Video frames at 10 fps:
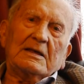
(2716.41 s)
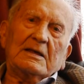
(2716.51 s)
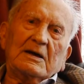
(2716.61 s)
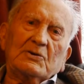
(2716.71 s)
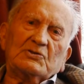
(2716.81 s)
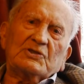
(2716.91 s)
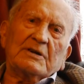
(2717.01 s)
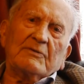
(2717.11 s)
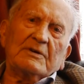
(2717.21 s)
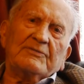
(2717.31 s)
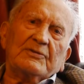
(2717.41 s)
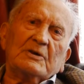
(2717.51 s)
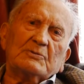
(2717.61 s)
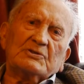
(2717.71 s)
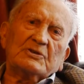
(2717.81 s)
I could drive one
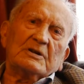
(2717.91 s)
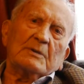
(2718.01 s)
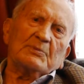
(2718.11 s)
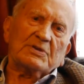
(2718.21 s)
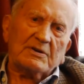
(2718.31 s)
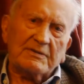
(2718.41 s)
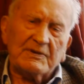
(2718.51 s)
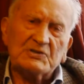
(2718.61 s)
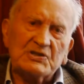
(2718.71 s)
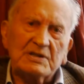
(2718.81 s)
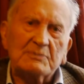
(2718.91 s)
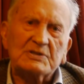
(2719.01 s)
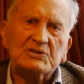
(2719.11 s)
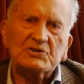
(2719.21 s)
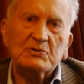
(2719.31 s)
forward all right, but the reversing I
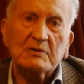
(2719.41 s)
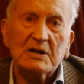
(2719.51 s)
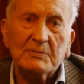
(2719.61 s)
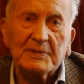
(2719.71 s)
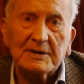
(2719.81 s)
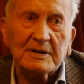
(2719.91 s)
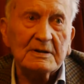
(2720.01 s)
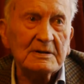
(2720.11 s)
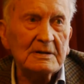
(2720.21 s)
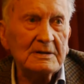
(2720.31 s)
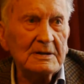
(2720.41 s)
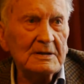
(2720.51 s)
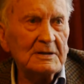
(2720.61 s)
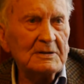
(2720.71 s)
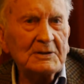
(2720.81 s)
wasn't too well up on.
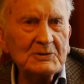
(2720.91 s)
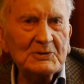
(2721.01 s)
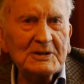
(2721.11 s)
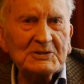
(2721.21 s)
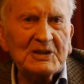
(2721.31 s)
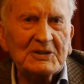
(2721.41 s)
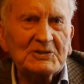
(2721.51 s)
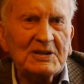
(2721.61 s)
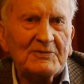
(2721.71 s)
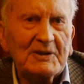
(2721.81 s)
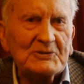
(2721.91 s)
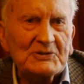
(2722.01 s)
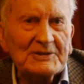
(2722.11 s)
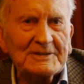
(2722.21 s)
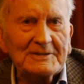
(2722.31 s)
So I started
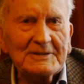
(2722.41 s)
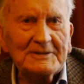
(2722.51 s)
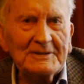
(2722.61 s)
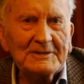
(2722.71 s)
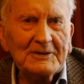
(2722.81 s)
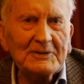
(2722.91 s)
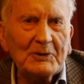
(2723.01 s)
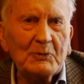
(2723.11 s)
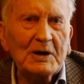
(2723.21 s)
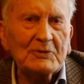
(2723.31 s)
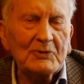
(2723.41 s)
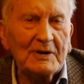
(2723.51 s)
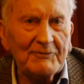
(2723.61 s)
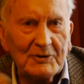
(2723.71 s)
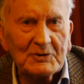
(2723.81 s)
reversing in a quiet, I
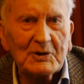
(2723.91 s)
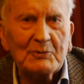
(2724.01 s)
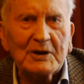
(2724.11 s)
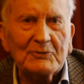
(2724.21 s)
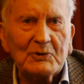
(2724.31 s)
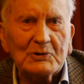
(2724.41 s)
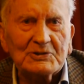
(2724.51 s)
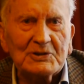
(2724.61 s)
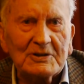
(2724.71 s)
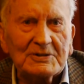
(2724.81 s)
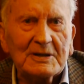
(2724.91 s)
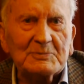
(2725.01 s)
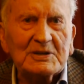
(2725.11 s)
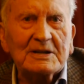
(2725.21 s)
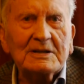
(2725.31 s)
found a quiet road in
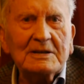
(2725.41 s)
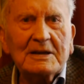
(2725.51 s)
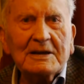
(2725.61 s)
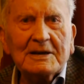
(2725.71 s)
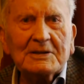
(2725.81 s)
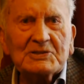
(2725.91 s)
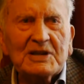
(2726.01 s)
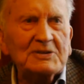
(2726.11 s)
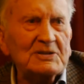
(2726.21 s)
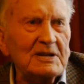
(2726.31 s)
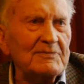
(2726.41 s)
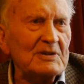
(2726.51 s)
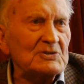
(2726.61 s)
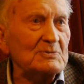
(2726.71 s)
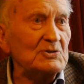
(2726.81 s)
Northampton and I started at
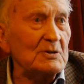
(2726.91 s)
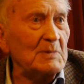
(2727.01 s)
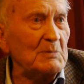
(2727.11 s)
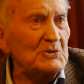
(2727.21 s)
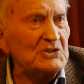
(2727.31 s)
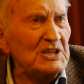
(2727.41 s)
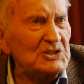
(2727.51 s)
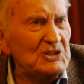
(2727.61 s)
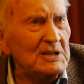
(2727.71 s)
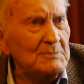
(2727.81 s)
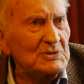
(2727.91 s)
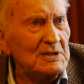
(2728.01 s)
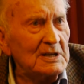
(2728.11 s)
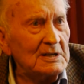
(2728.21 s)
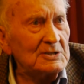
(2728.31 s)
It took me about six times
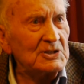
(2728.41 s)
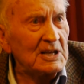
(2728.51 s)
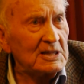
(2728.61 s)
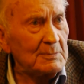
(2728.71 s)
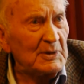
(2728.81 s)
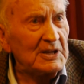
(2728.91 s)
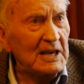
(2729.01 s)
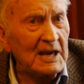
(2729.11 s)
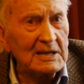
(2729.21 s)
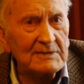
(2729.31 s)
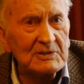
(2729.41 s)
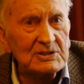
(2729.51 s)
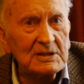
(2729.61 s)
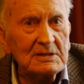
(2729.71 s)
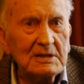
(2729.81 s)
to get the bloody hang of it.
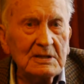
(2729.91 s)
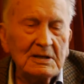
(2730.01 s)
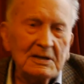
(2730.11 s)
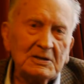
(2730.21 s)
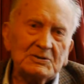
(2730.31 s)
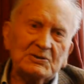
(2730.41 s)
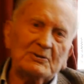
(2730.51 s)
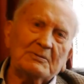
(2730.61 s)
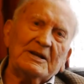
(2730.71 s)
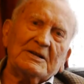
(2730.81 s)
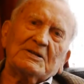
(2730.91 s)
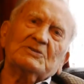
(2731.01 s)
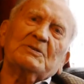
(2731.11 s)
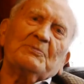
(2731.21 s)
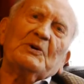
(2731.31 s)
So when I got
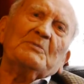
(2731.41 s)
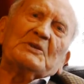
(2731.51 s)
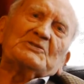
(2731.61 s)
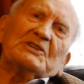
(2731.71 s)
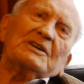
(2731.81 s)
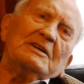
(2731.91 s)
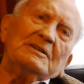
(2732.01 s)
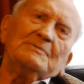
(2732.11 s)
to Bermondsey,